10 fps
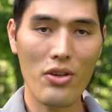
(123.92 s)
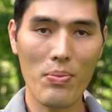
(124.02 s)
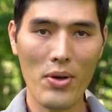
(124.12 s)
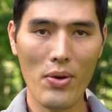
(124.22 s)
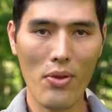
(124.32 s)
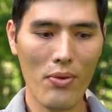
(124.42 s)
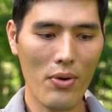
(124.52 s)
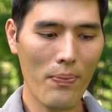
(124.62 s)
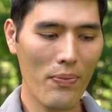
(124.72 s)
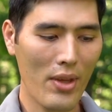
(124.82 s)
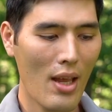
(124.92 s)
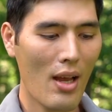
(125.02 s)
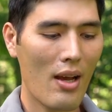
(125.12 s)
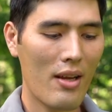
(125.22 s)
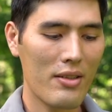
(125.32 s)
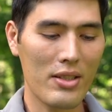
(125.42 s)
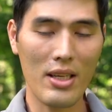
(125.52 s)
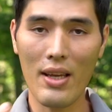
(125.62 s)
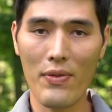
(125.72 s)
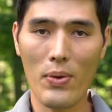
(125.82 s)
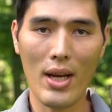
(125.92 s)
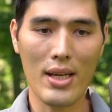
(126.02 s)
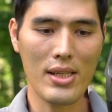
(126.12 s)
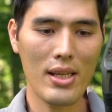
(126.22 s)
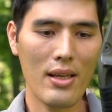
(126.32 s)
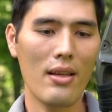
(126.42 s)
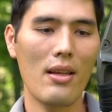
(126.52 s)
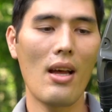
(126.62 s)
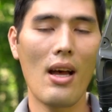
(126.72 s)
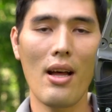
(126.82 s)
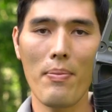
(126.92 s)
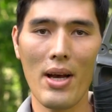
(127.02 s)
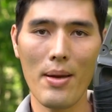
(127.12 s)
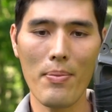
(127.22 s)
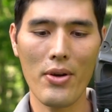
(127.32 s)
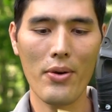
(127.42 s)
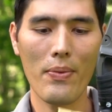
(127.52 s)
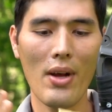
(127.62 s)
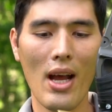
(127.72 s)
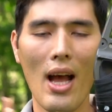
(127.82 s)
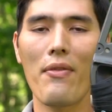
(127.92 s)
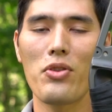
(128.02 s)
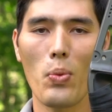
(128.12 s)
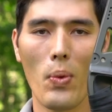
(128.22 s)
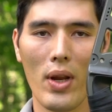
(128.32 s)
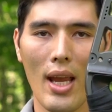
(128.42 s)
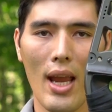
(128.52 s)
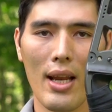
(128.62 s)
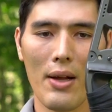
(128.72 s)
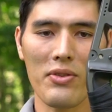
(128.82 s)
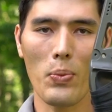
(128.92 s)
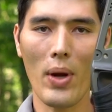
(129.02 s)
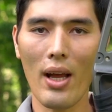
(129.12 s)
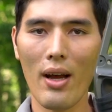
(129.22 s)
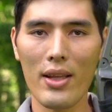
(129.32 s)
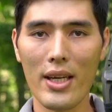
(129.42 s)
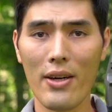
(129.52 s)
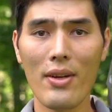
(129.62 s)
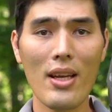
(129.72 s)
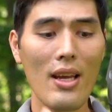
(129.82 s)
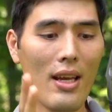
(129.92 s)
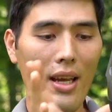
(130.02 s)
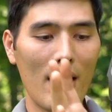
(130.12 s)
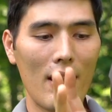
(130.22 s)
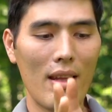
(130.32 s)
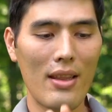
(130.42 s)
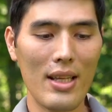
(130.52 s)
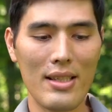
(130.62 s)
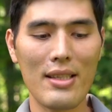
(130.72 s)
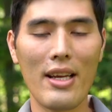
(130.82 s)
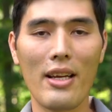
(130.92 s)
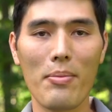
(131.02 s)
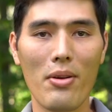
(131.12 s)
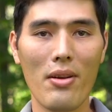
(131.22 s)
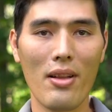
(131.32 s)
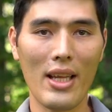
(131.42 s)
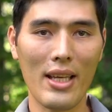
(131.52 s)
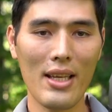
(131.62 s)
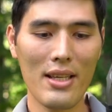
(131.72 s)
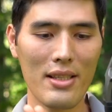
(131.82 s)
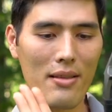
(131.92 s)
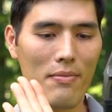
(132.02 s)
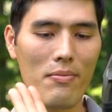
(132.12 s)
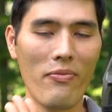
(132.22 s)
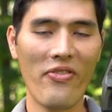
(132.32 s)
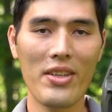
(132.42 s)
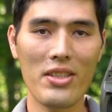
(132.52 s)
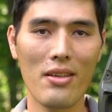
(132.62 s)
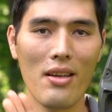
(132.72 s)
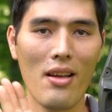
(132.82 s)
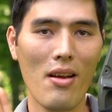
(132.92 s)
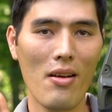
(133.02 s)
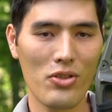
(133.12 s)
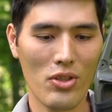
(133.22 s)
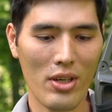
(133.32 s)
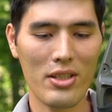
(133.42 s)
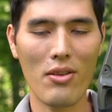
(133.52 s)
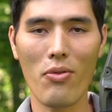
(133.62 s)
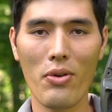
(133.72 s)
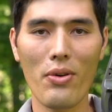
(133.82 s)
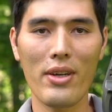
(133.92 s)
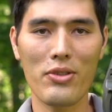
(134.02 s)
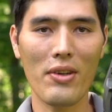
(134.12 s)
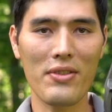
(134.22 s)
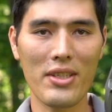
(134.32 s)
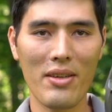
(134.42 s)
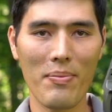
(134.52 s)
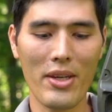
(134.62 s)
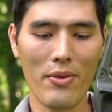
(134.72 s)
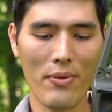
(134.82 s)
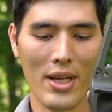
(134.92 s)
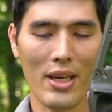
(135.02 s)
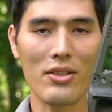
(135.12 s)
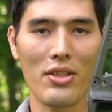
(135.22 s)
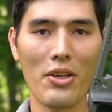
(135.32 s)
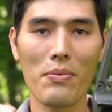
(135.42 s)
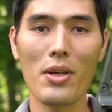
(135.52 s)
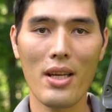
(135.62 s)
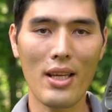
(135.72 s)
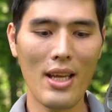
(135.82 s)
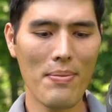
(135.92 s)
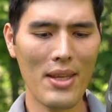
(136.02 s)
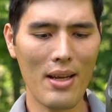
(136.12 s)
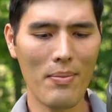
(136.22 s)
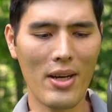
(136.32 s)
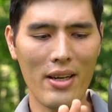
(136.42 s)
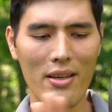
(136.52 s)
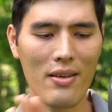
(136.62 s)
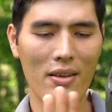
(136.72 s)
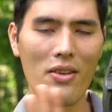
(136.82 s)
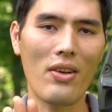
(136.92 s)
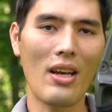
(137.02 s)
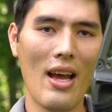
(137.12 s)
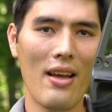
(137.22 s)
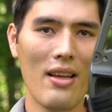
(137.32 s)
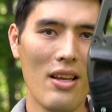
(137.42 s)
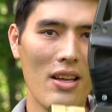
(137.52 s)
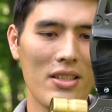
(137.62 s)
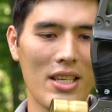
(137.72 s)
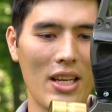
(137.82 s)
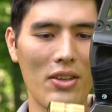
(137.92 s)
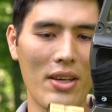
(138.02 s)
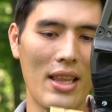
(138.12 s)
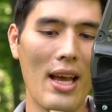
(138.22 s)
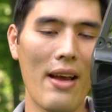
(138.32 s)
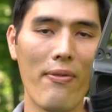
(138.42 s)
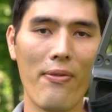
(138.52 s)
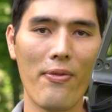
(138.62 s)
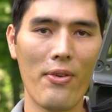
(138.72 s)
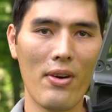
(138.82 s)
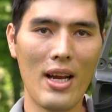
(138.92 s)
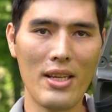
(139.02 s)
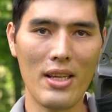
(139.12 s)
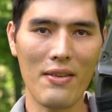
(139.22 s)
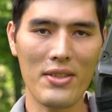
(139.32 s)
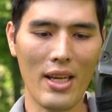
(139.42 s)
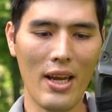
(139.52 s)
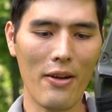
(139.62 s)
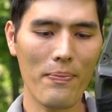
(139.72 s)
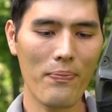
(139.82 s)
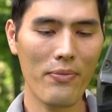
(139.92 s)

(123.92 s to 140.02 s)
your bow through. To give you an idea, on my bow, I have a 28-ounce weight on there, and this setup like this fits just through a 12-centimeter ring. So keep that in mind. You can take a look at that for an idea of scale.